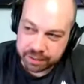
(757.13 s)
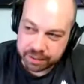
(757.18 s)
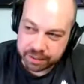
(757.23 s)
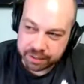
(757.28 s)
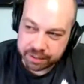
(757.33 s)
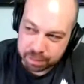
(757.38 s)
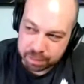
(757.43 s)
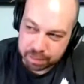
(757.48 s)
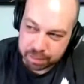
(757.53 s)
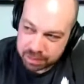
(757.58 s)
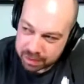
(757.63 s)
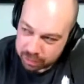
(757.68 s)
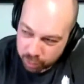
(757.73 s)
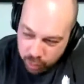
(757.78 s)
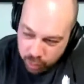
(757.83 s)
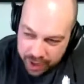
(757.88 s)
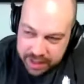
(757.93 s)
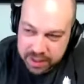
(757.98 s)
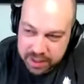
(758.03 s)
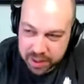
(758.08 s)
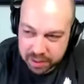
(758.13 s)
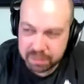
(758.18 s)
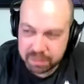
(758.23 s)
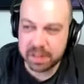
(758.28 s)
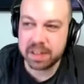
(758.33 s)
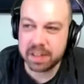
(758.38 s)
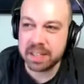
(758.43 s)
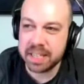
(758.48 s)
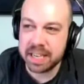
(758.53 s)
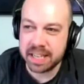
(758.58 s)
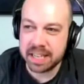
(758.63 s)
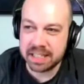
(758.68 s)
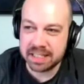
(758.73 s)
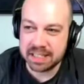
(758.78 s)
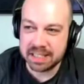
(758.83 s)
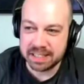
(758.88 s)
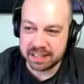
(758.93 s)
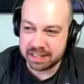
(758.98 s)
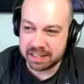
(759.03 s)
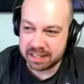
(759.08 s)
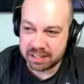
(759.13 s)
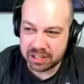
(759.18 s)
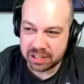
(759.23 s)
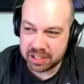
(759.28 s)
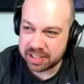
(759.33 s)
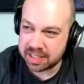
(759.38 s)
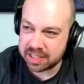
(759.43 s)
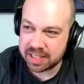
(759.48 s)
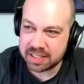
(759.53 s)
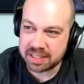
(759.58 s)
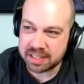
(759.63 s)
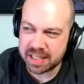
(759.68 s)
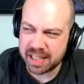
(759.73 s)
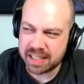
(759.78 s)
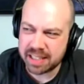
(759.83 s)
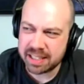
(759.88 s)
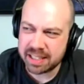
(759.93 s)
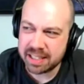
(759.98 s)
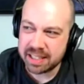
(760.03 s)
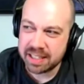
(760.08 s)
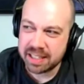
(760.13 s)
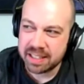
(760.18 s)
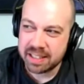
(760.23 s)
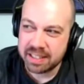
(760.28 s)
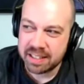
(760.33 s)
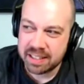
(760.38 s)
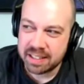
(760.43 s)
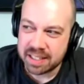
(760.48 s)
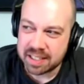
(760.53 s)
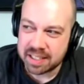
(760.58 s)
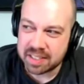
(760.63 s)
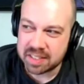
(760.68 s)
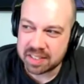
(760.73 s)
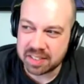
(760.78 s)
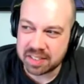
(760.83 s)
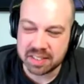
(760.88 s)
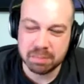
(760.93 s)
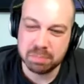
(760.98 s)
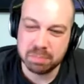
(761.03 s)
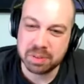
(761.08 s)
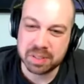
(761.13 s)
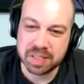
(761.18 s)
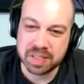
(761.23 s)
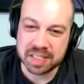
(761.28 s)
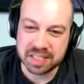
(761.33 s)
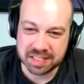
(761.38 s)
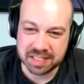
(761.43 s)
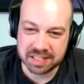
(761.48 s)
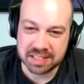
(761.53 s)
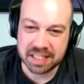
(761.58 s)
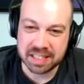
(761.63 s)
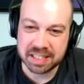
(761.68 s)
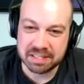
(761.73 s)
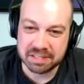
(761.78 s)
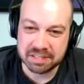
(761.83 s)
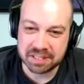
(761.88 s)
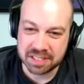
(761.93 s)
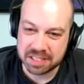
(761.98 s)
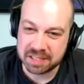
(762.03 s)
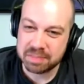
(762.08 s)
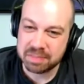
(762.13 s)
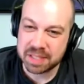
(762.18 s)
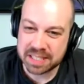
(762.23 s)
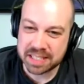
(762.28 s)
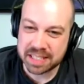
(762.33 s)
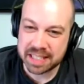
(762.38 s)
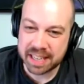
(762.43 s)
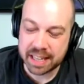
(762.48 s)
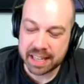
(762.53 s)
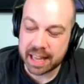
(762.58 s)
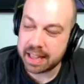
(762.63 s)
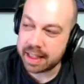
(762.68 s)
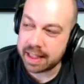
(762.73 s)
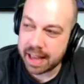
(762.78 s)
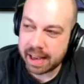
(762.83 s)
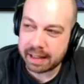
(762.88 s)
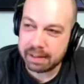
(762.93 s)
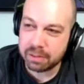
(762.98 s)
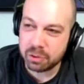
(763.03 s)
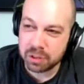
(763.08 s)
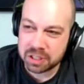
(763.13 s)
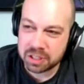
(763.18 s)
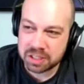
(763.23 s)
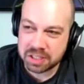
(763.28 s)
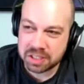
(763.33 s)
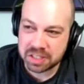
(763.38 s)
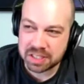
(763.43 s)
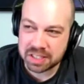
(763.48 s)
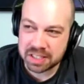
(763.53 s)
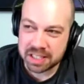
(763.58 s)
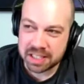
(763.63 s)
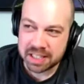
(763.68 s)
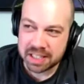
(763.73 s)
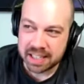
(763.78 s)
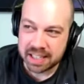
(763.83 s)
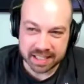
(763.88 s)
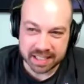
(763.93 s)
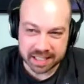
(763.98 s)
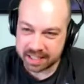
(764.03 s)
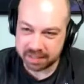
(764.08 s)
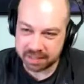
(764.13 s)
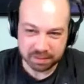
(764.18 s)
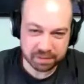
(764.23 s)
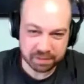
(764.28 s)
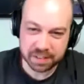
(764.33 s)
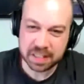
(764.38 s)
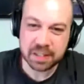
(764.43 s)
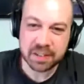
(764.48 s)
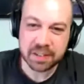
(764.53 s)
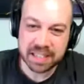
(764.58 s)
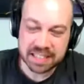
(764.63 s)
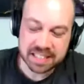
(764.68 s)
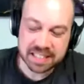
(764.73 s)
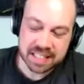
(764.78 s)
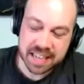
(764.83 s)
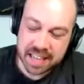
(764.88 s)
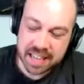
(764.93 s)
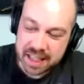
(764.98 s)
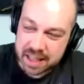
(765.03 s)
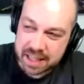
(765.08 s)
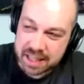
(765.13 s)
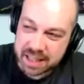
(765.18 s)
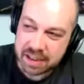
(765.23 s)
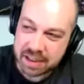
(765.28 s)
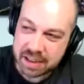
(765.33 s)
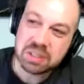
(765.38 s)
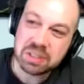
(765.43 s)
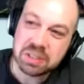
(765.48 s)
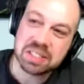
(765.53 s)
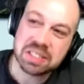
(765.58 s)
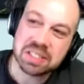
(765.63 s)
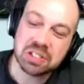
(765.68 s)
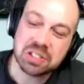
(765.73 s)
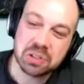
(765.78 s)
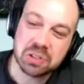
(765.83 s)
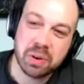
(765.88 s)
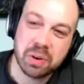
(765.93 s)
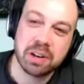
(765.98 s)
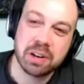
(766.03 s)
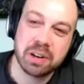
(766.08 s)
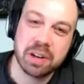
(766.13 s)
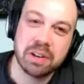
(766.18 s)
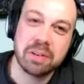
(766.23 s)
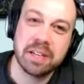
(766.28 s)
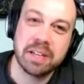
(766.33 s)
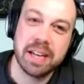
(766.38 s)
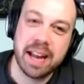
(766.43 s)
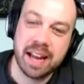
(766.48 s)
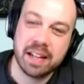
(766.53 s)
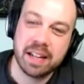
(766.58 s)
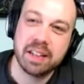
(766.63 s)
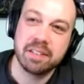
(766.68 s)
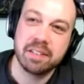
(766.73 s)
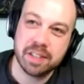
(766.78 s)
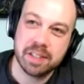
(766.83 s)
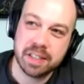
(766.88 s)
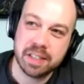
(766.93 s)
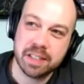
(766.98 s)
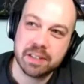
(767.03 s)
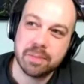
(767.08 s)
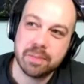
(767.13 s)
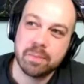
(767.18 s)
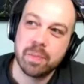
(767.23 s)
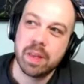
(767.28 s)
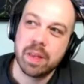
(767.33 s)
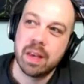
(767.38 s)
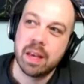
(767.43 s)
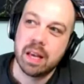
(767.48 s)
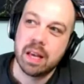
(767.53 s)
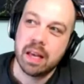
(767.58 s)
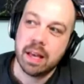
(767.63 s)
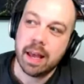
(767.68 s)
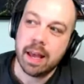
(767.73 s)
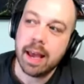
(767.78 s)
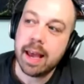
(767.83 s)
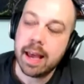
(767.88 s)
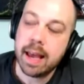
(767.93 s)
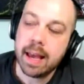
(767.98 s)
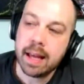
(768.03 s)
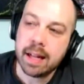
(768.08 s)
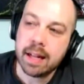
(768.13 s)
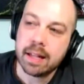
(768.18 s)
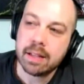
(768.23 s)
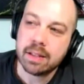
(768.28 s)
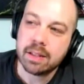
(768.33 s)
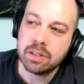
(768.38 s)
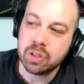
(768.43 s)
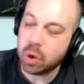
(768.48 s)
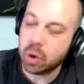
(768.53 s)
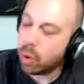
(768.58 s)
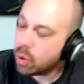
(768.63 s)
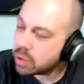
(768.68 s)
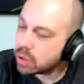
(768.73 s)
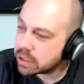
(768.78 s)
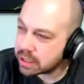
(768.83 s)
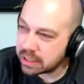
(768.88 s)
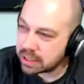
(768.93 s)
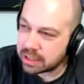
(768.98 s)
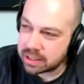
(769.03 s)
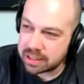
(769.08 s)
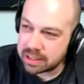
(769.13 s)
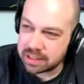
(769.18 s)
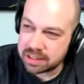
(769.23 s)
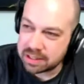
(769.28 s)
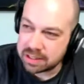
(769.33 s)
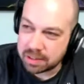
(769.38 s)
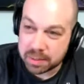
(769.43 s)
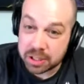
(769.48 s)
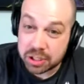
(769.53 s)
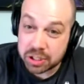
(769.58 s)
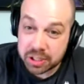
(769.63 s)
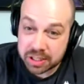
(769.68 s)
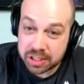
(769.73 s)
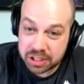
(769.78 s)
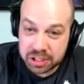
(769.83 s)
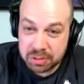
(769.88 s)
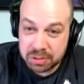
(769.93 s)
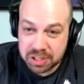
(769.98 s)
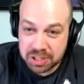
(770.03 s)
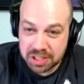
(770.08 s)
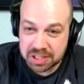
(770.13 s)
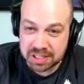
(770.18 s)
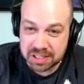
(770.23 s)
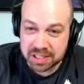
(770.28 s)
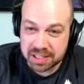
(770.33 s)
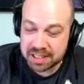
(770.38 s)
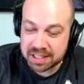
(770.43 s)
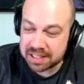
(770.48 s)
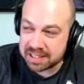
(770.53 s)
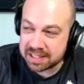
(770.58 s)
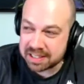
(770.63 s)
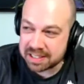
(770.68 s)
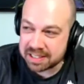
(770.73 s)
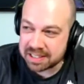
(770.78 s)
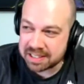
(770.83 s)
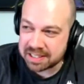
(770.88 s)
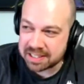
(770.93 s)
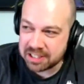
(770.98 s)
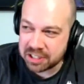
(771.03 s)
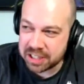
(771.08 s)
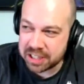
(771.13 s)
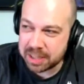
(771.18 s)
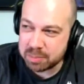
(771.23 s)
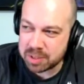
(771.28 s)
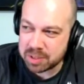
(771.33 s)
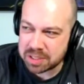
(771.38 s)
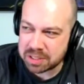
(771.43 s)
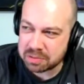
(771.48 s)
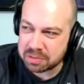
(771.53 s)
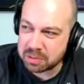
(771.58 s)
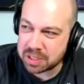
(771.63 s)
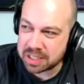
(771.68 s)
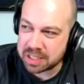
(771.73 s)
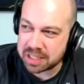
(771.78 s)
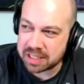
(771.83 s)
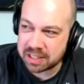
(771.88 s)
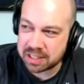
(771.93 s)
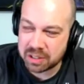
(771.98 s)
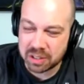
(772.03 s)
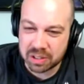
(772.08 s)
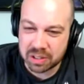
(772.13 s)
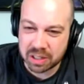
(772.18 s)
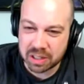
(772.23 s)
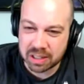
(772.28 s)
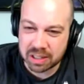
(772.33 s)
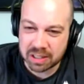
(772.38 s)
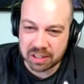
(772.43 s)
then if you wait till the very end, she says like, "It's the simple things in life" or something yeah. like that. Yeah. And that was. And then video ends, and I think that was such a great way to end the video. And totally, I mean, she, she was just on James was it